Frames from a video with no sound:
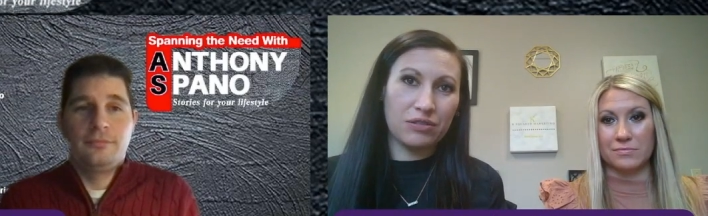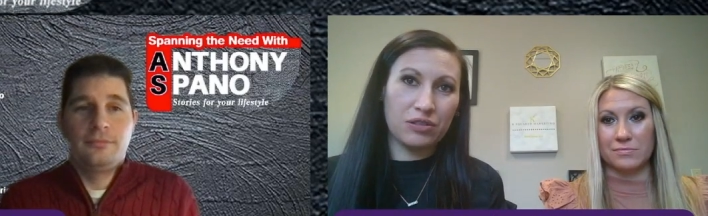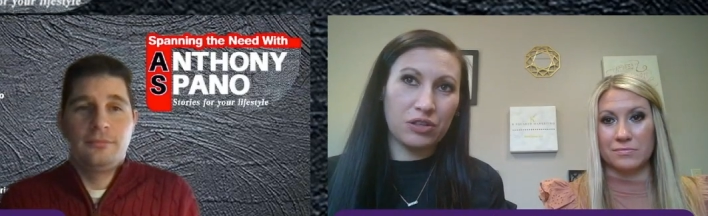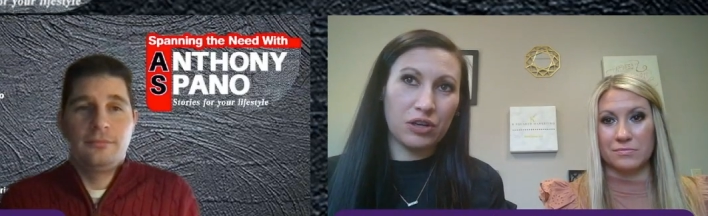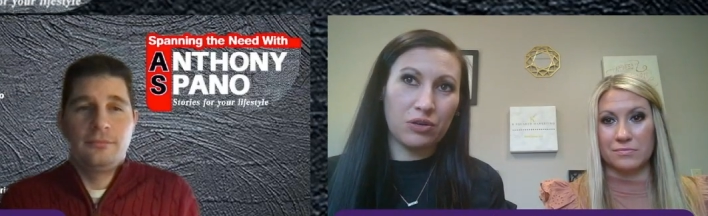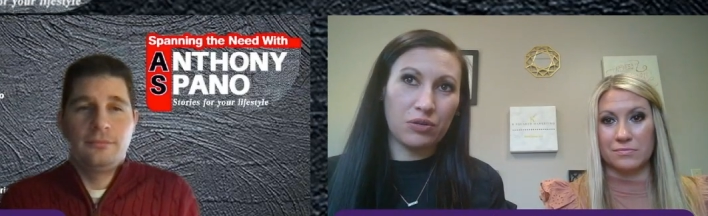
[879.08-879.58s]
Speaker 1: you
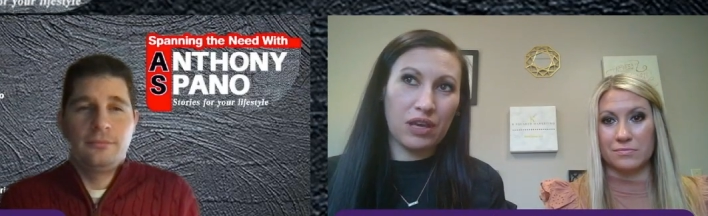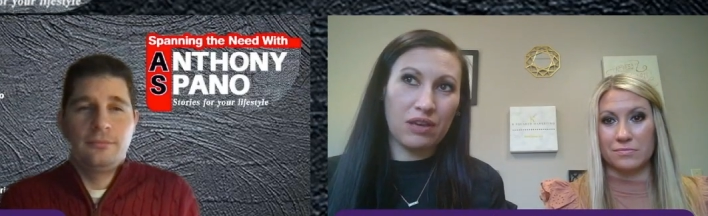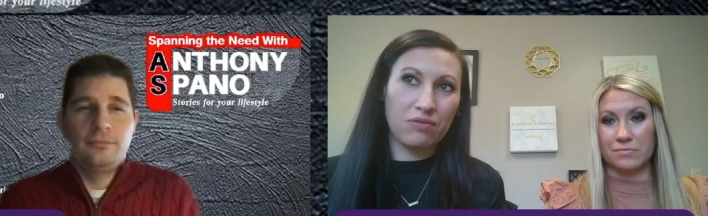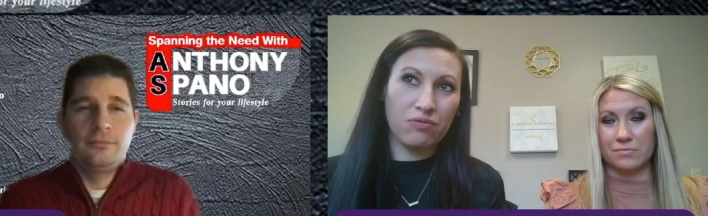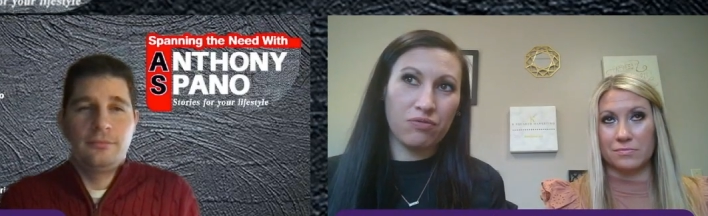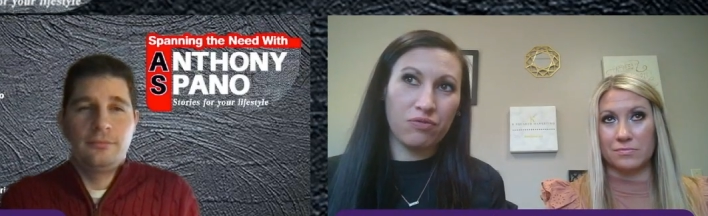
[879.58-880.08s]
know,
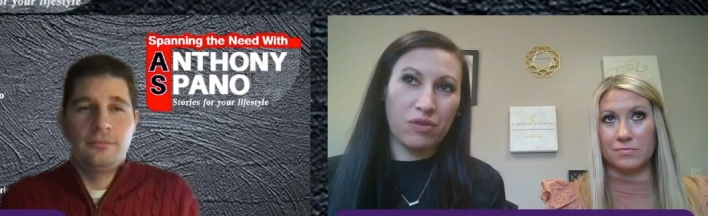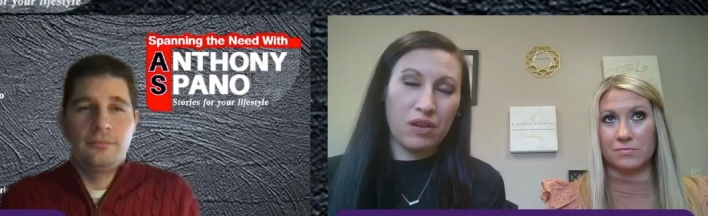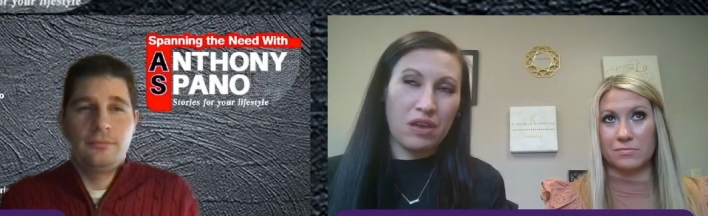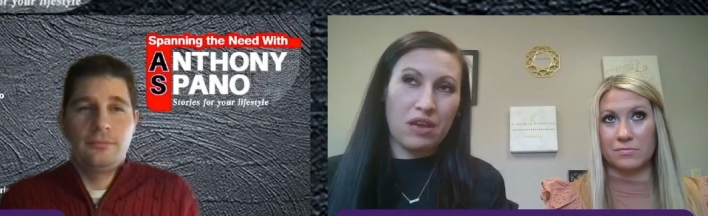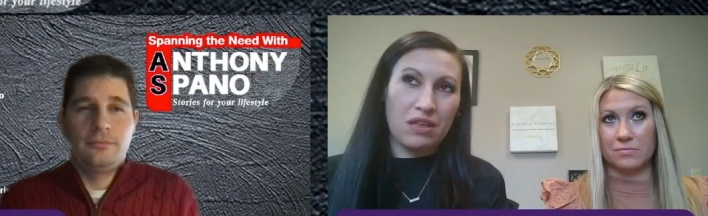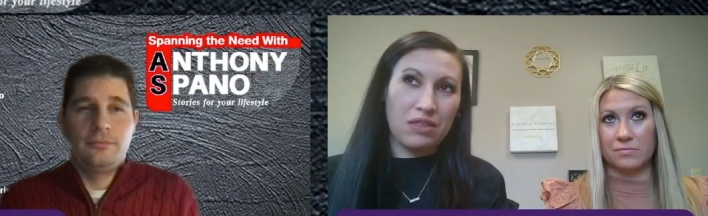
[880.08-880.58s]

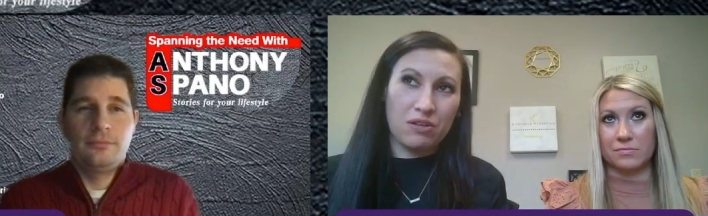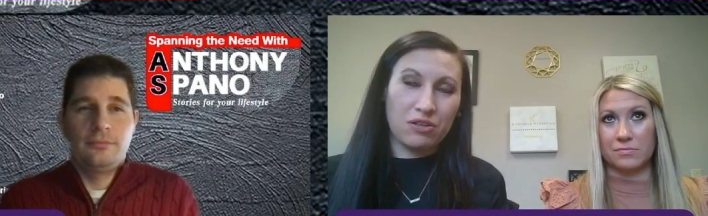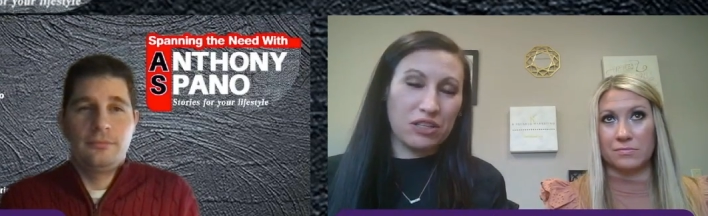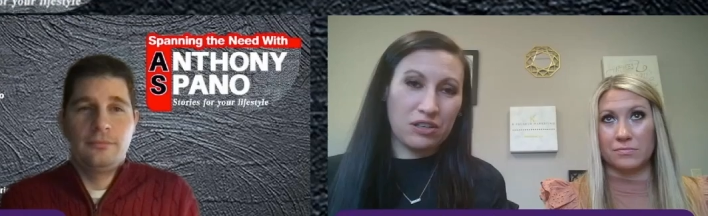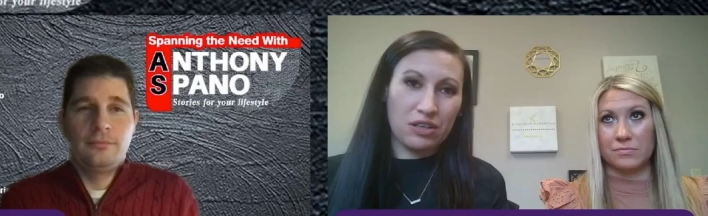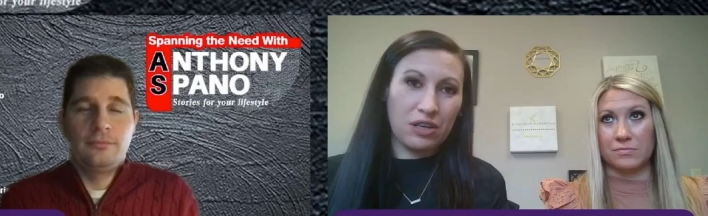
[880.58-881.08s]
they're
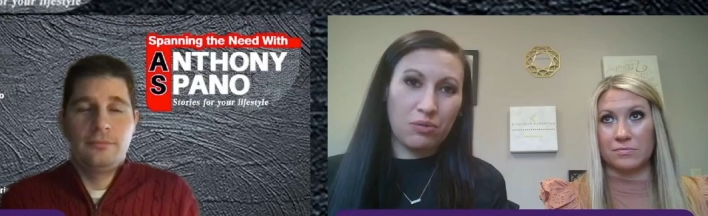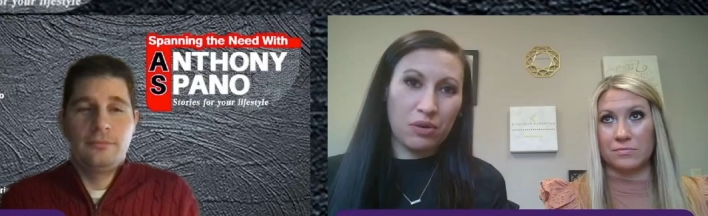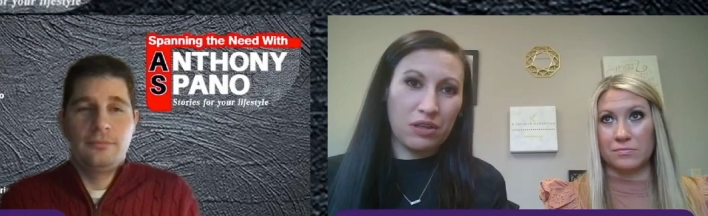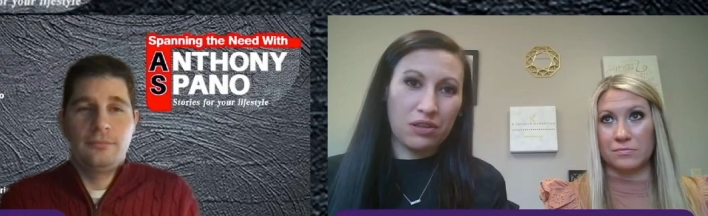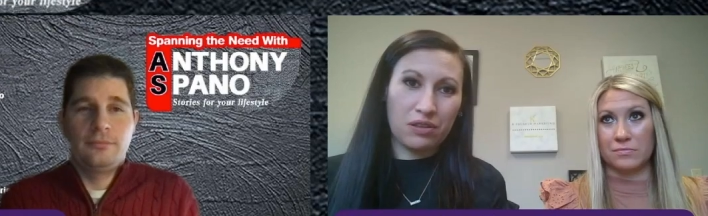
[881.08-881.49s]
dealing with